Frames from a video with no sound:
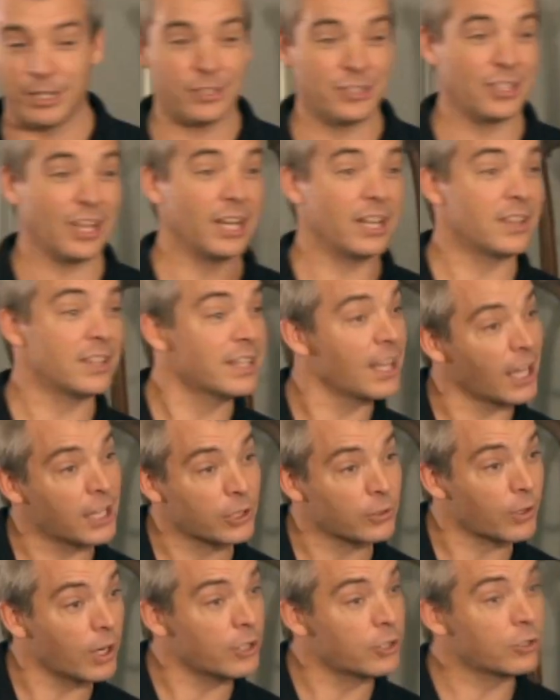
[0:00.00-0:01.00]
to study the
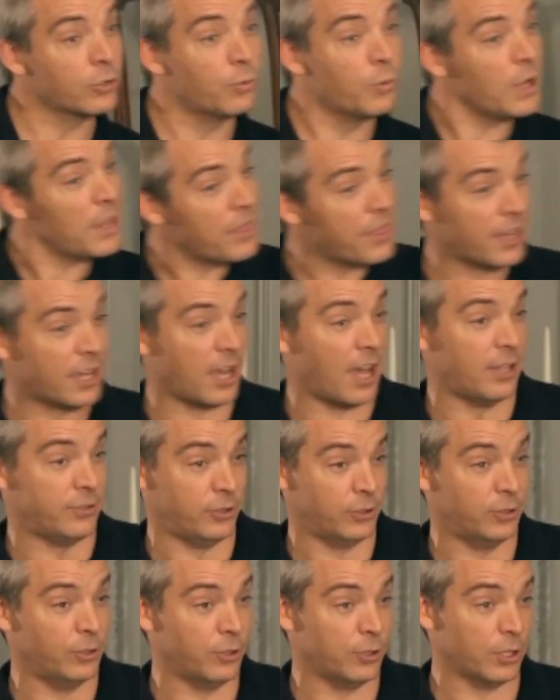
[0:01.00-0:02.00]
Declaration with the
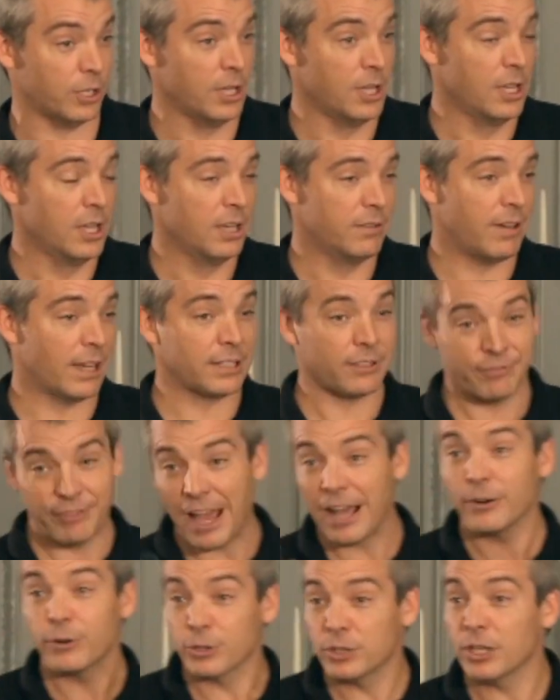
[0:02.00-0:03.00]
Constitution. In fact, the
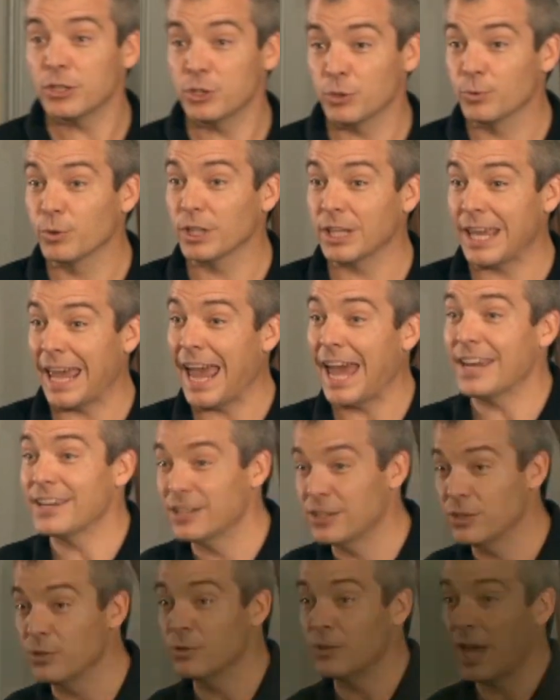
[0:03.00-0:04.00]
founder said you really had to
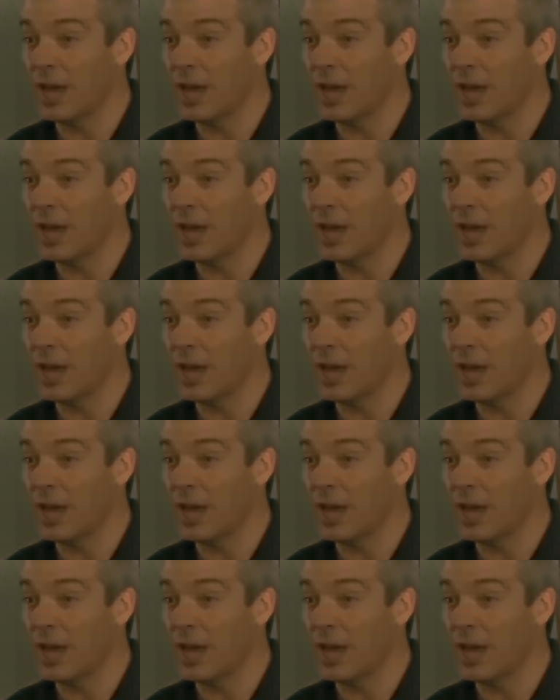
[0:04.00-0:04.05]
do